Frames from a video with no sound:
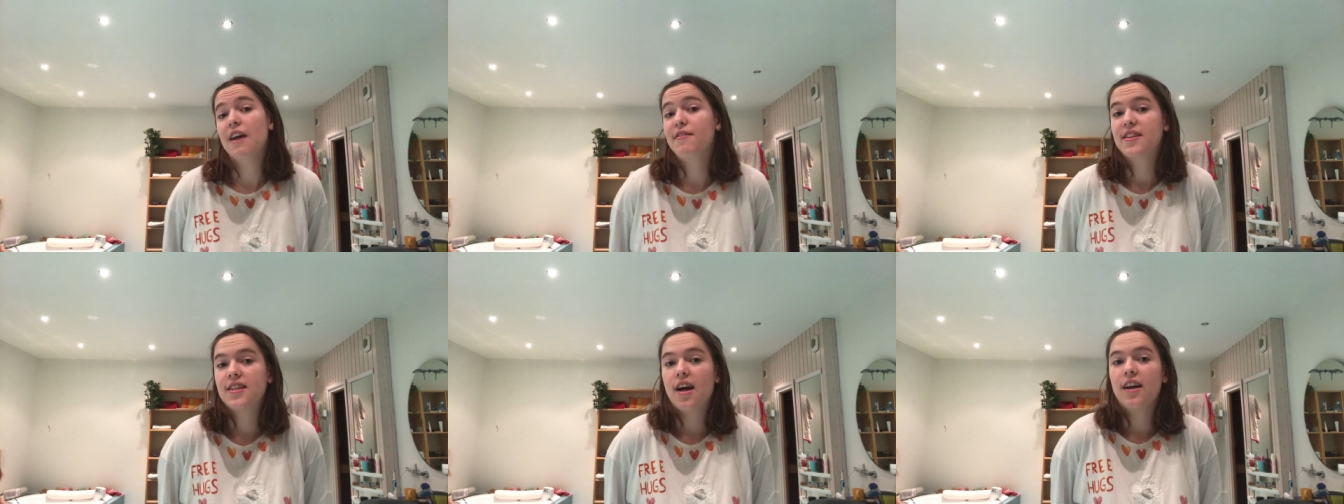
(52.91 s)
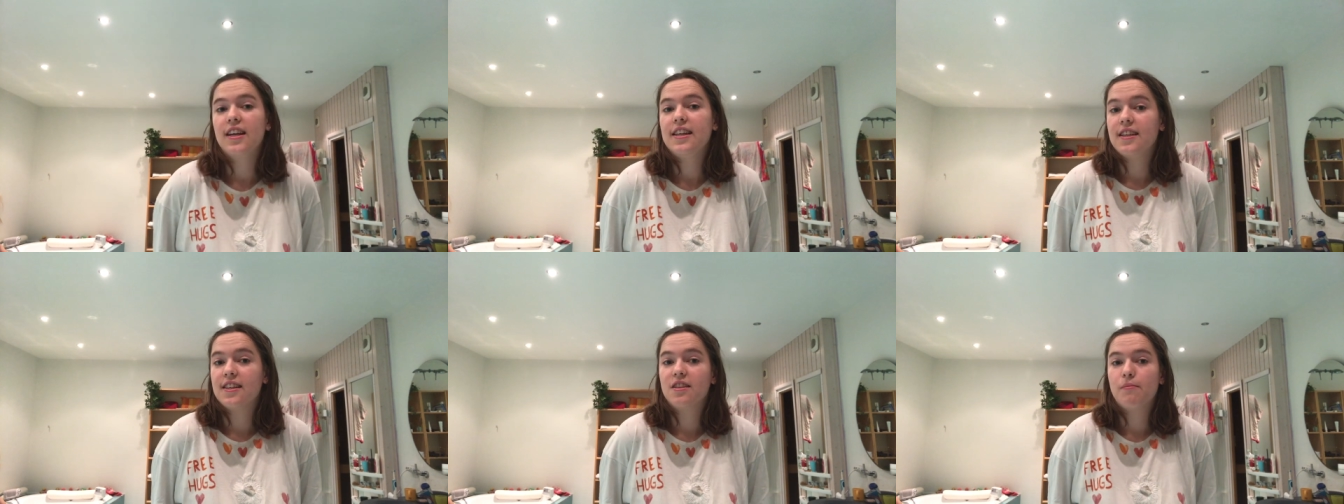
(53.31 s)
If it's
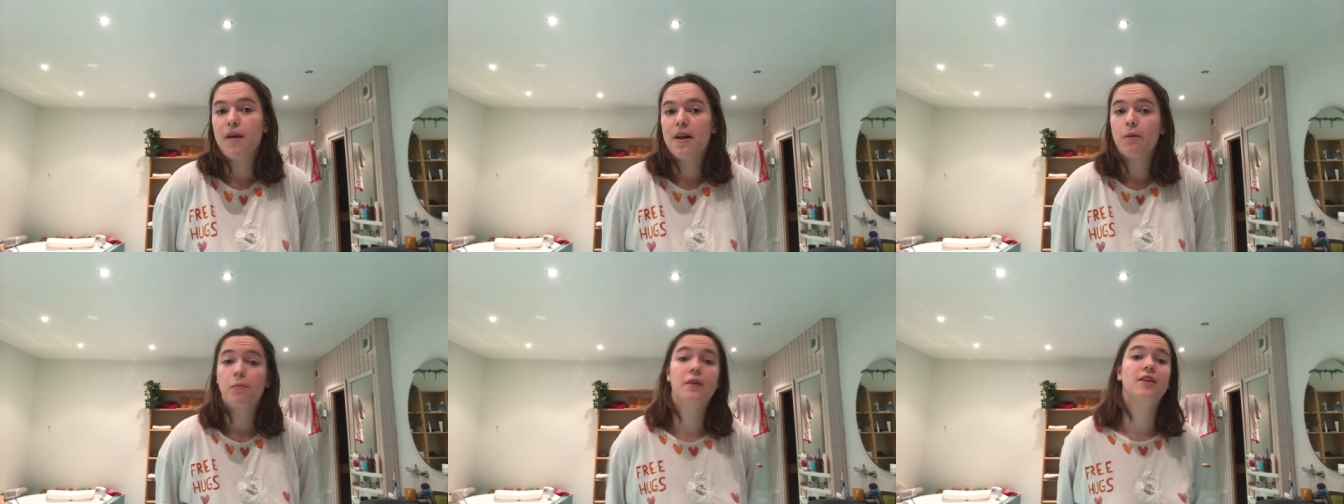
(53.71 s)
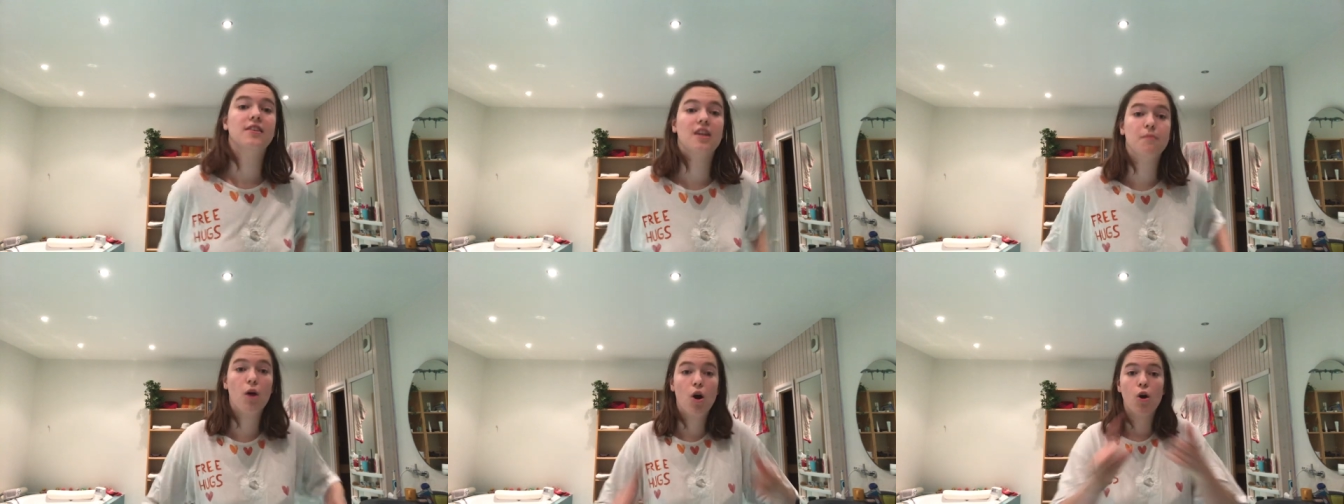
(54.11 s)
ugly, it doesn't matter because
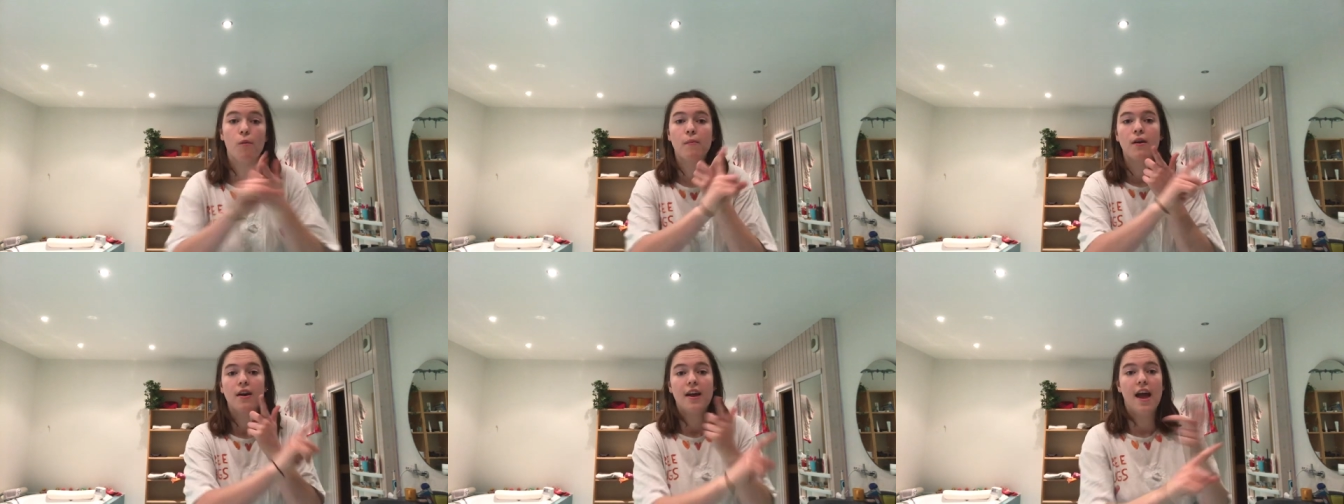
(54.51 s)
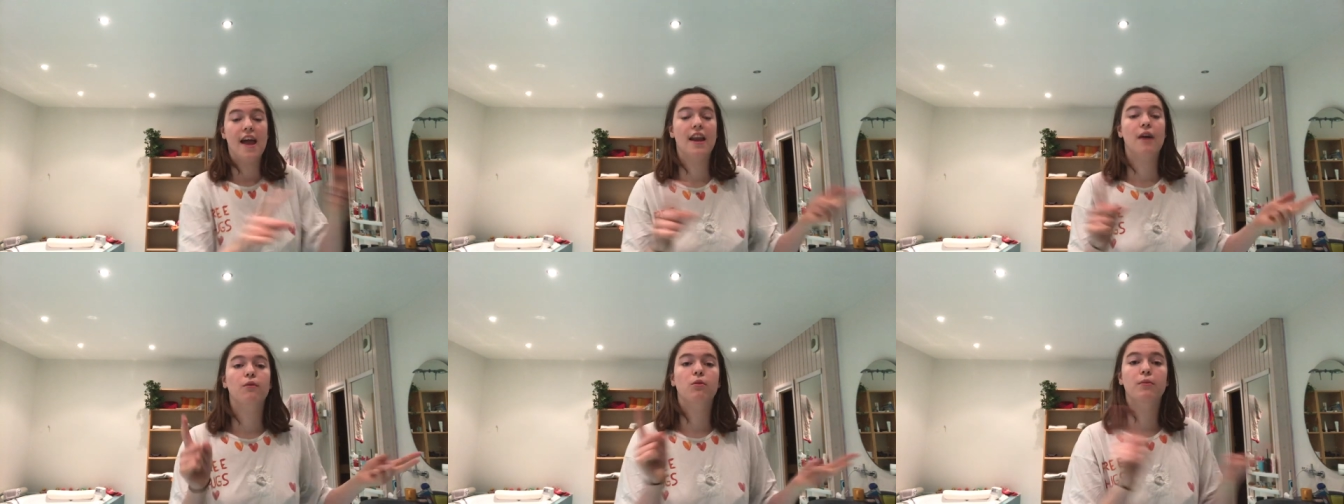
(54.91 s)
I'm home
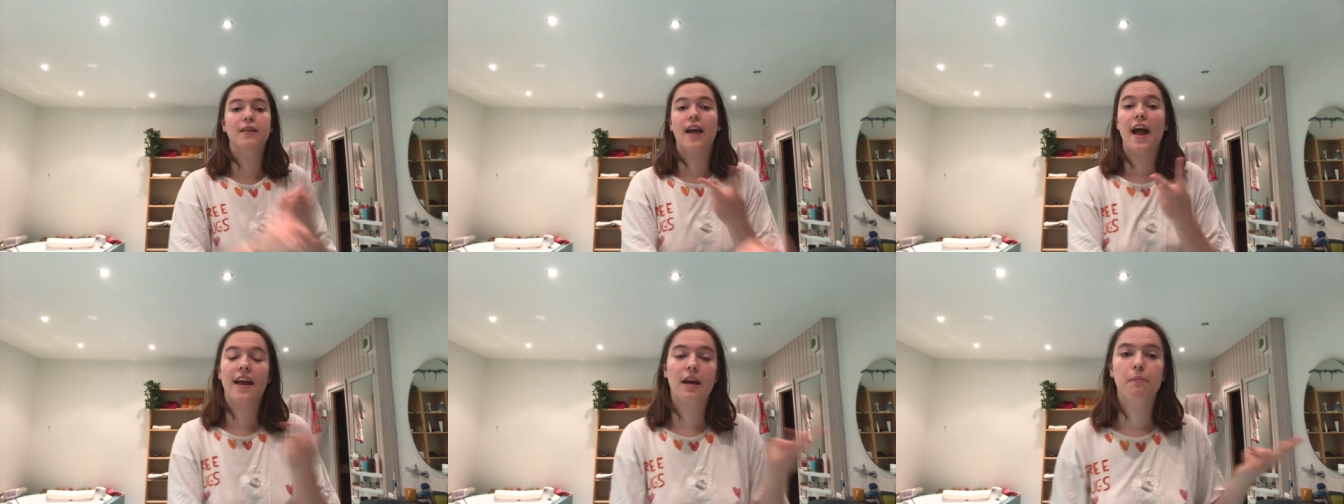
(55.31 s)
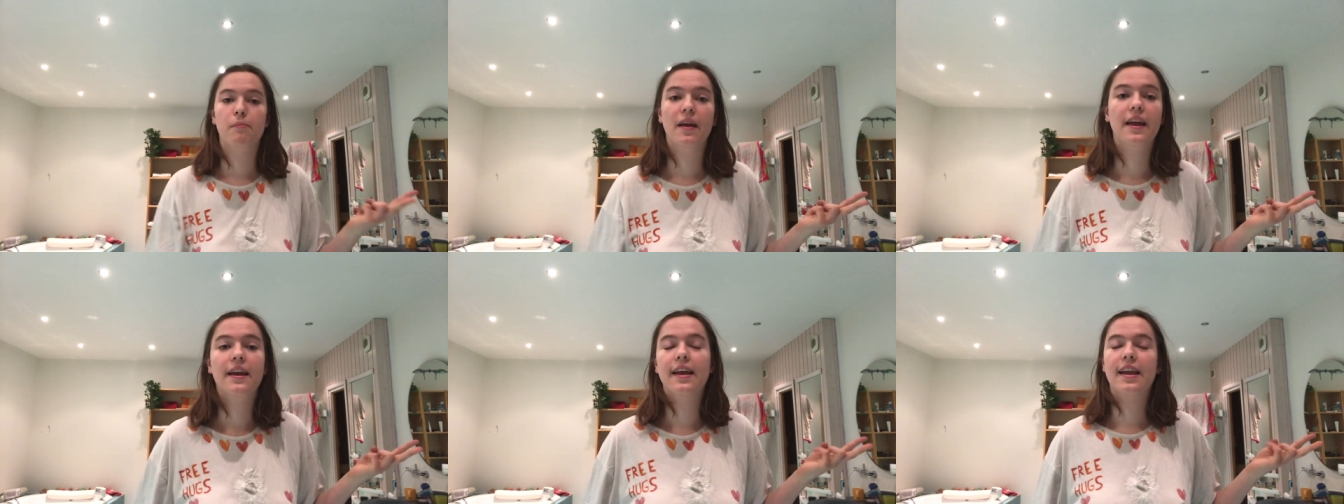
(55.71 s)
and I will be dyeing it
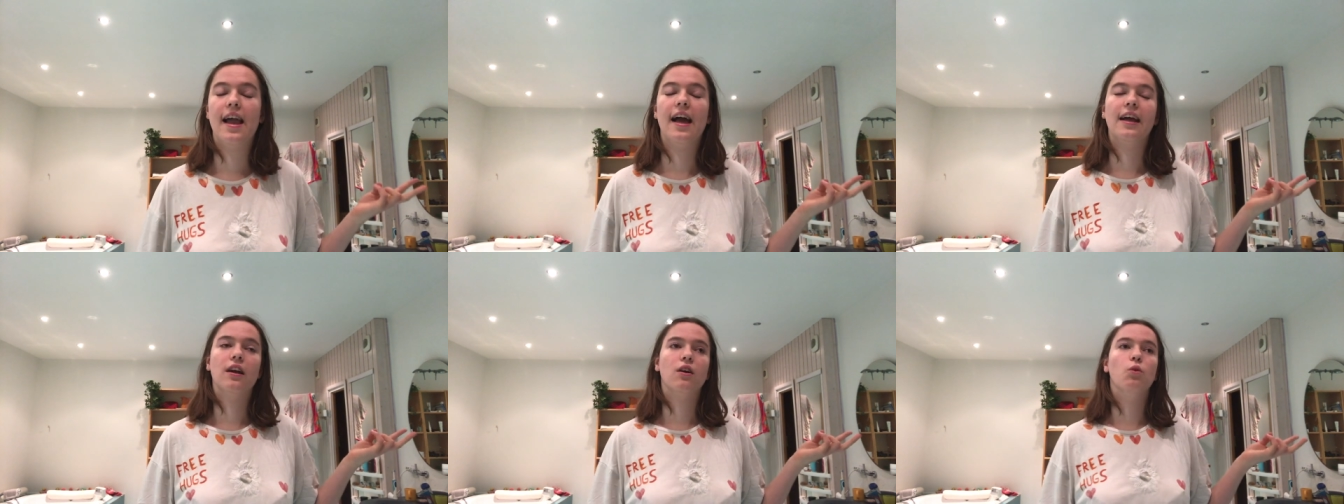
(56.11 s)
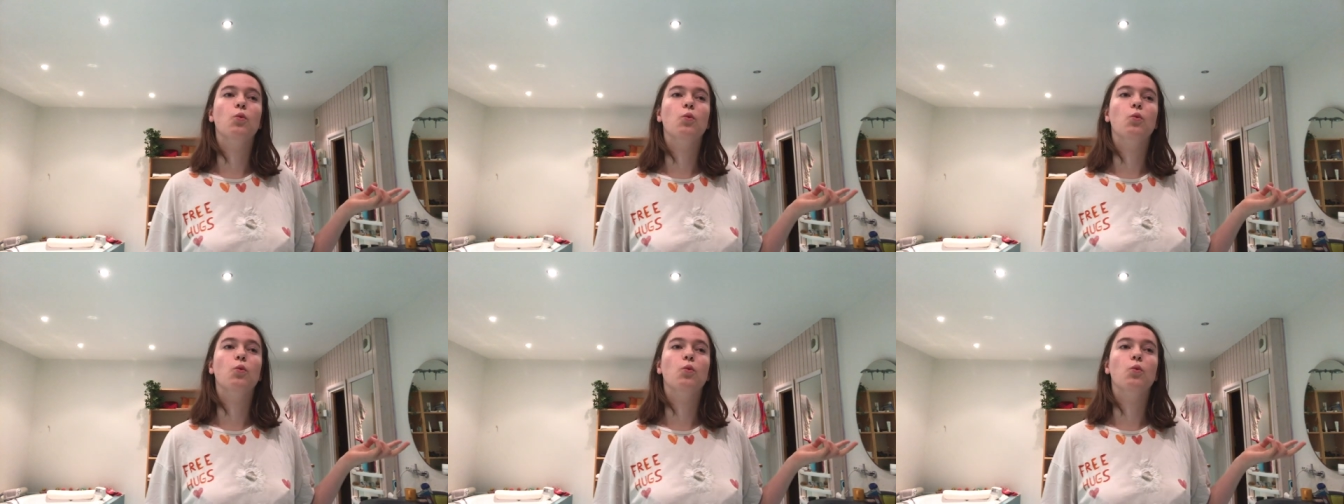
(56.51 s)
pink in like a